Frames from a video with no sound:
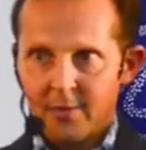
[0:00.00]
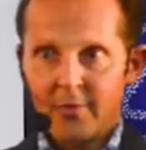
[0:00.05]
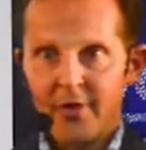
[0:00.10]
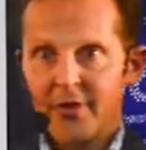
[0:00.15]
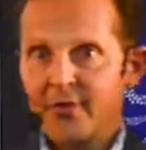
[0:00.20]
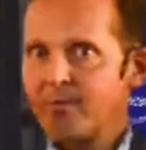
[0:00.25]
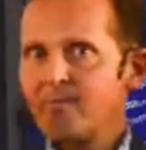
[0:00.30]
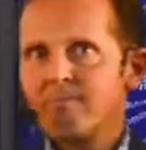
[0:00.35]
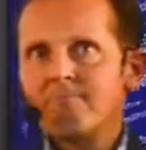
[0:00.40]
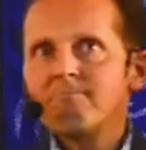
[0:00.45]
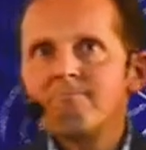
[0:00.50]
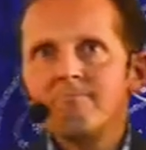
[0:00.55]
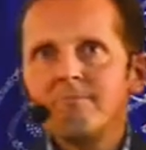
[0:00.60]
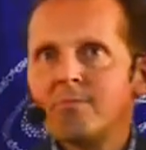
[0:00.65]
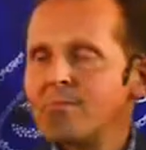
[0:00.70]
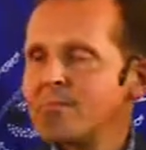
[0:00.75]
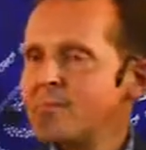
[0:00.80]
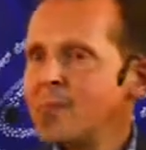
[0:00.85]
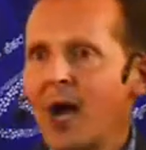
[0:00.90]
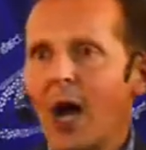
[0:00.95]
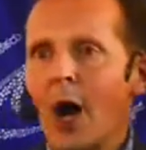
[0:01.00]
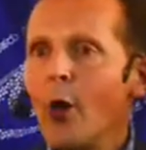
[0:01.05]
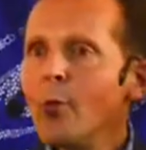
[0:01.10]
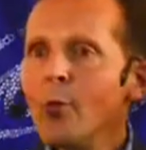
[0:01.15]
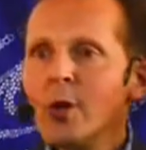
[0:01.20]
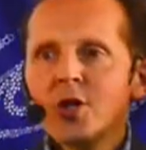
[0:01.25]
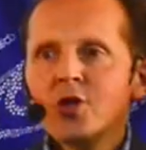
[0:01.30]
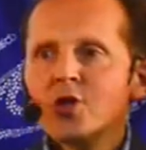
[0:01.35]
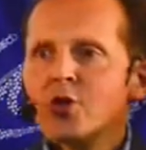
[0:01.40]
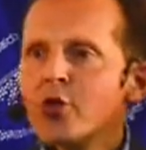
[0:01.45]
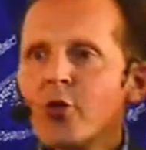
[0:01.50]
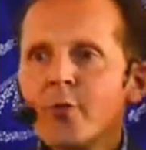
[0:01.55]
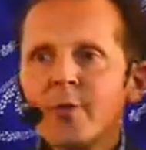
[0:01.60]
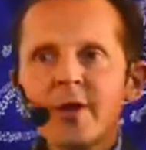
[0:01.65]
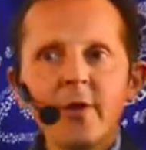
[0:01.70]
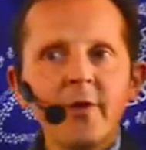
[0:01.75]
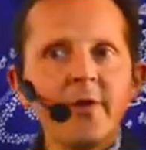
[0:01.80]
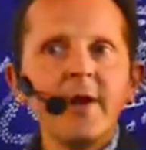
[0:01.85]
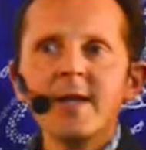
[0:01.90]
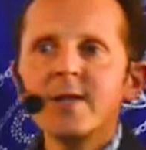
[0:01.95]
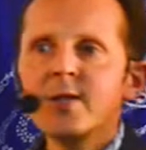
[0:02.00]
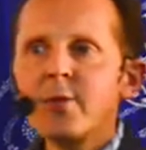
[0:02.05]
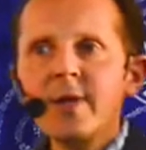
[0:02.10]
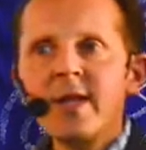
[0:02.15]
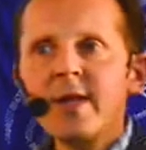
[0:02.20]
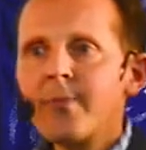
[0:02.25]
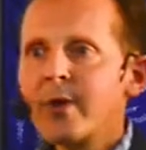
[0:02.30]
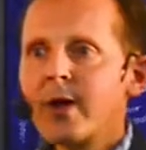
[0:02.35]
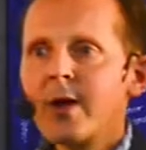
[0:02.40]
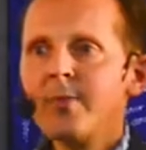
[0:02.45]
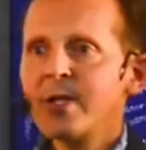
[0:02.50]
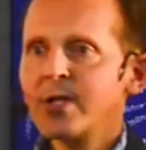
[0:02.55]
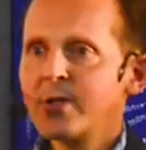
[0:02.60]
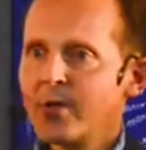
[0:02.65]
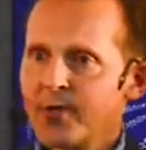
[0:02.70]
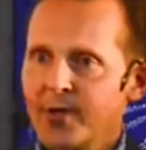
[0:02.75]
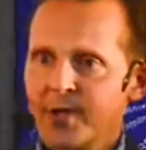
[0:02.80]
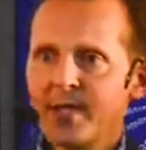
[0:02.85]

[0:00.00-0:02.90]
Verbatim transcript: But how much you don't know, because there are so many parameters,